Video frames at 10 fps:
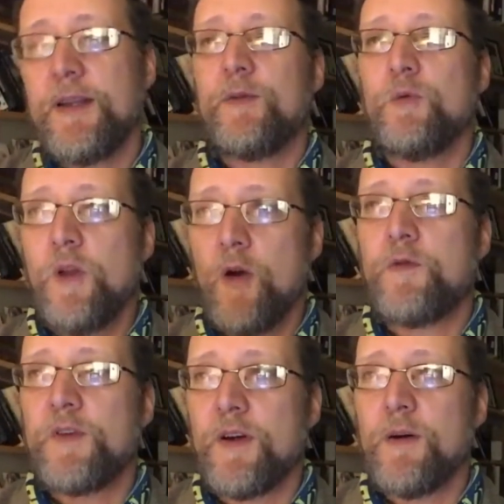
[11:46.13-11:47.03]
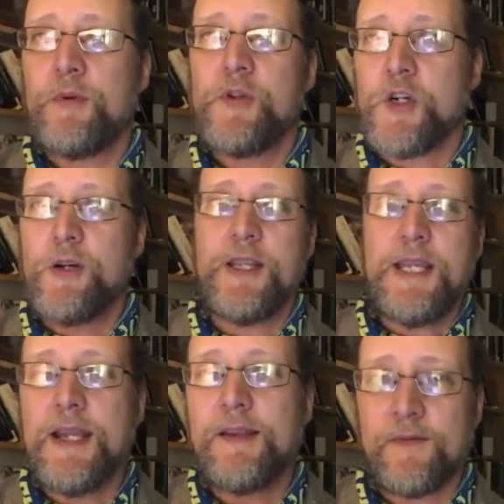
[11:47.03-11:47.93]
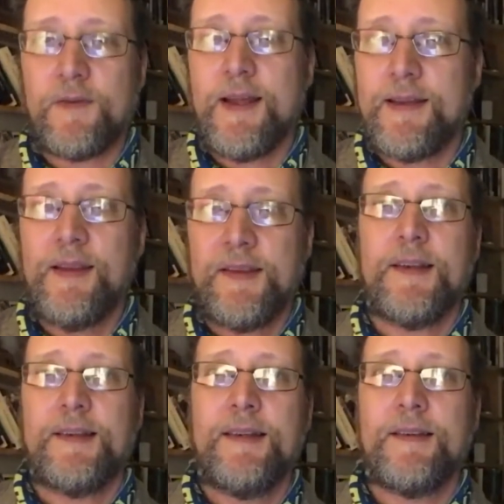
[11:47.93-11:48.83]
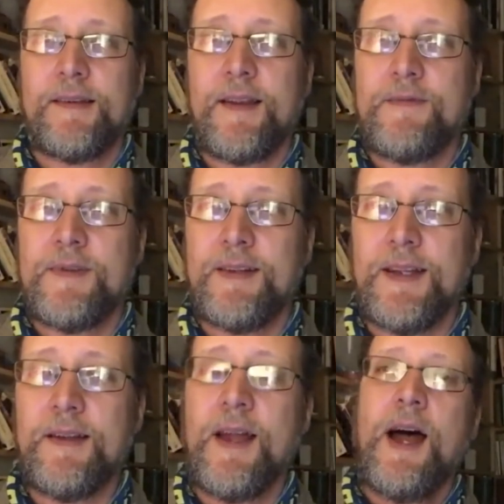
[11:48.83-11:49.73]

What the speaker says: So we'll know, for example, during the years of lead in the 60s and 70s,